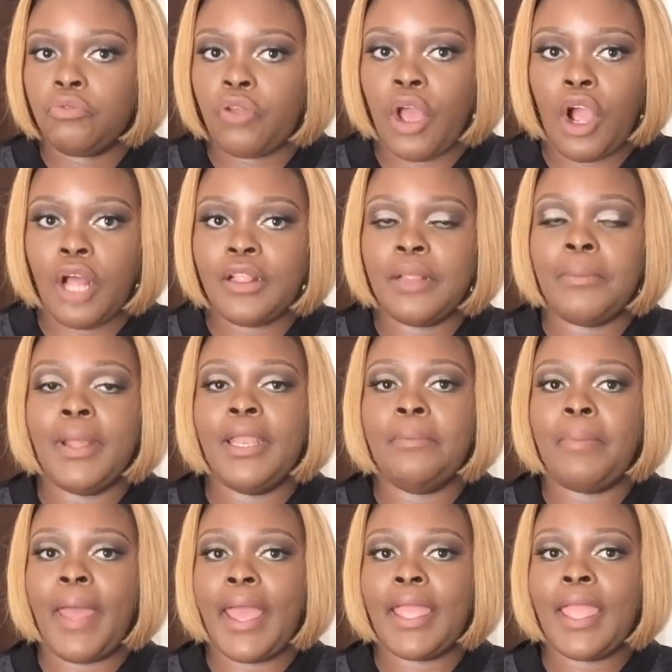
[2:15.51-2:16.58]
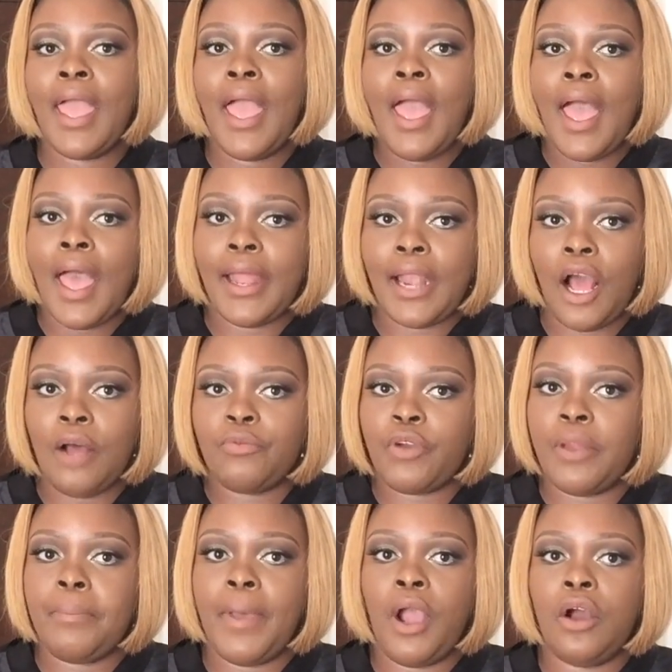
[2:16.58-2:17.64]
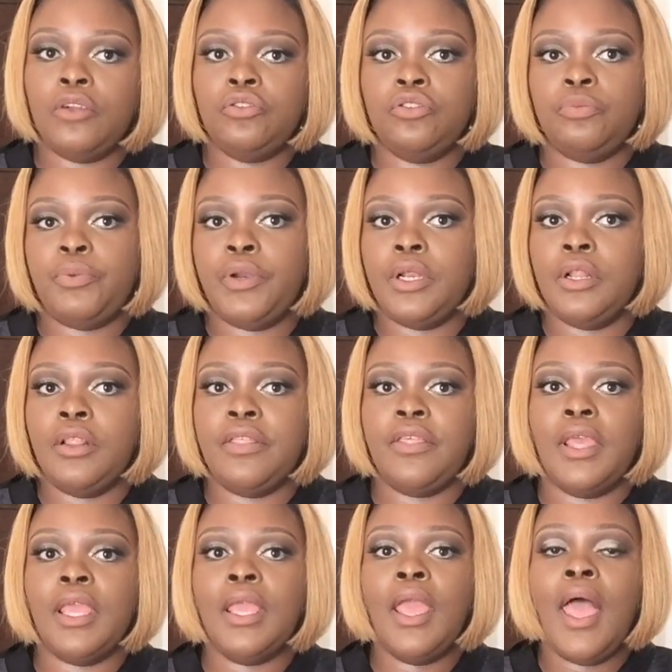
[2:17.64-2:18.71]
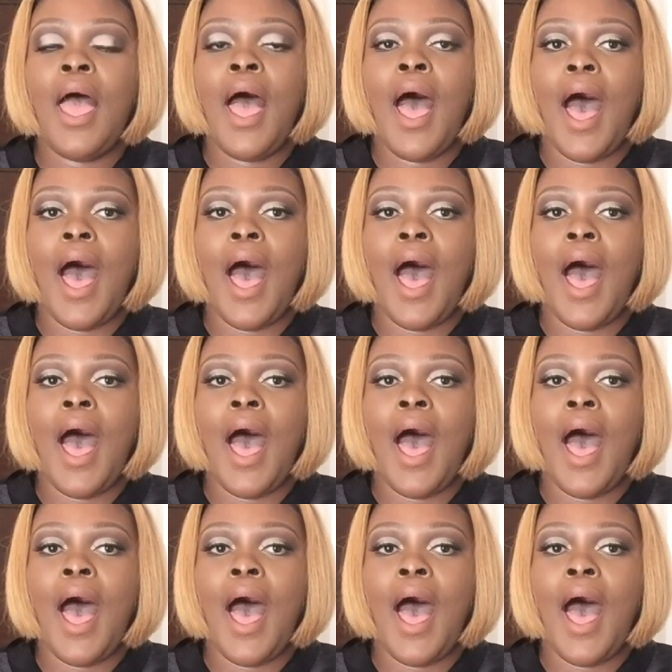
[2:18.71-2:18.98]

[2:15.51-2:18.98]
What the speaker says: So I got the money back, and I hopped right back onto Pretty Little Thing